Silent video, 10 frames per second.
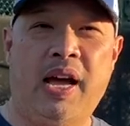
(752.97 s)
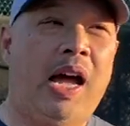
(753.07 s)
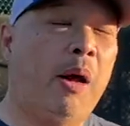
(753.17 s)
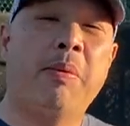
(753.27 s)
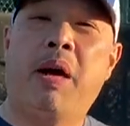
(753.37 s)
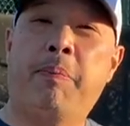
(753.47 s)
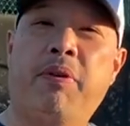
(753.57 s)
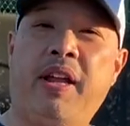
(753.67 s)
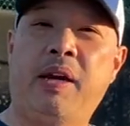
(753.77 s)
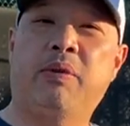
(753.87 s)
How about
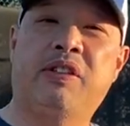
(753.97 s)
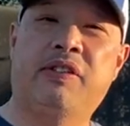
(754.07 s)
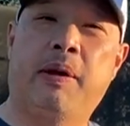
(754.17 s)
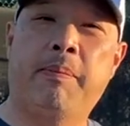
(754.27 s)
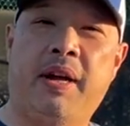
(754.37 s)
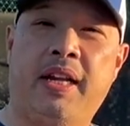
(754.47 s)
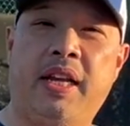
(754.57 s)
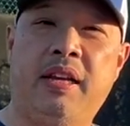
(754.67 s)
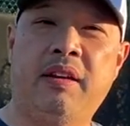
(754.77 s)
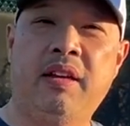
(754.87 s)
playing with
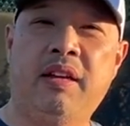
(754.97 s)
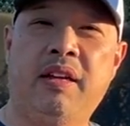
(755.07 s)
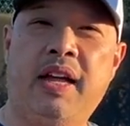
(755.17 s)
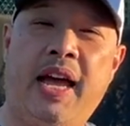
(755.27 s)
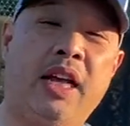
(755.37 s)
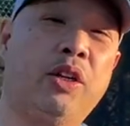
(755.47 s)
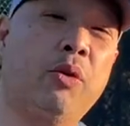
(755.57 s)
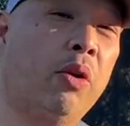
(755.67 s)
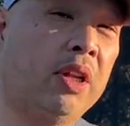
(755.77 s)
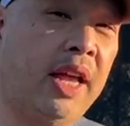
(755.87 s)
somebody at
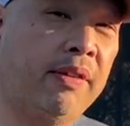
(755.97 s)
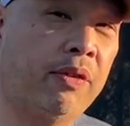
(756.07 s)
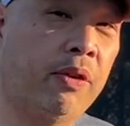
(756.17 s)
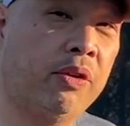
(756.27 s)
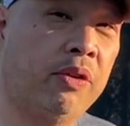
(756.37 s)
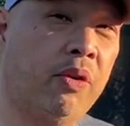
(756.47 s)
your level,